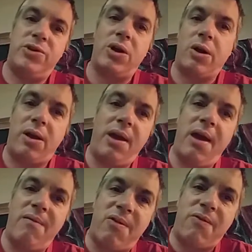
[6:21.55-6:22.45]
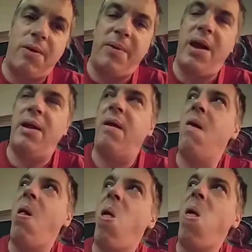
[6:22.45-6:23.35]
chunk of canvas for a painting.
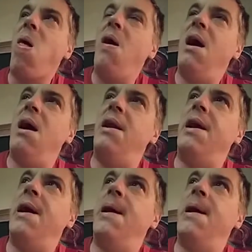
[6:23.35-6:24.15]
And,